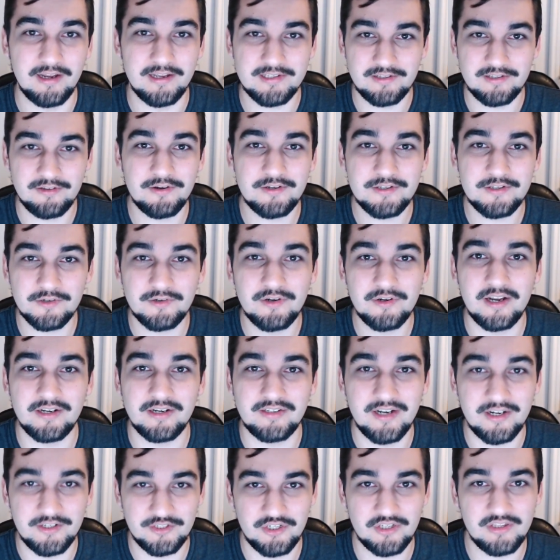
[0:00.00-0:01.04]
as long as they're not
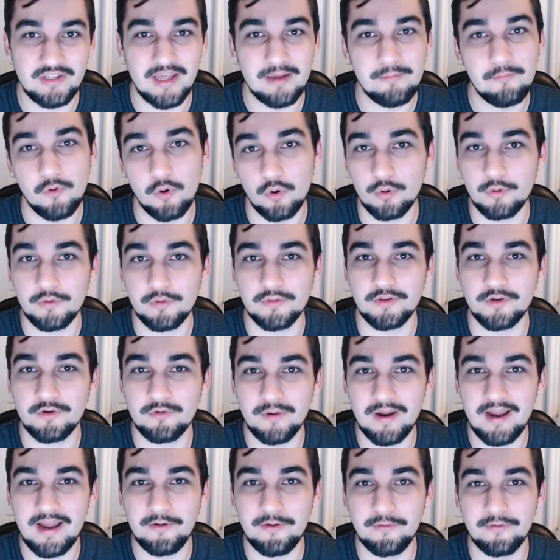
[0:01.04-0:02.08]
touching them or the
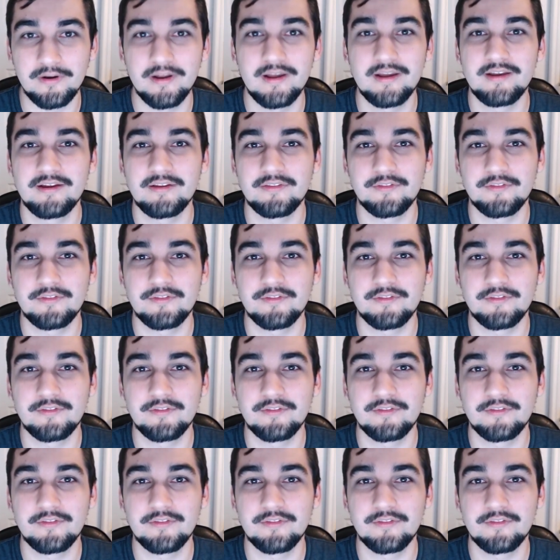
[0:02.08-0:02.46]
ground,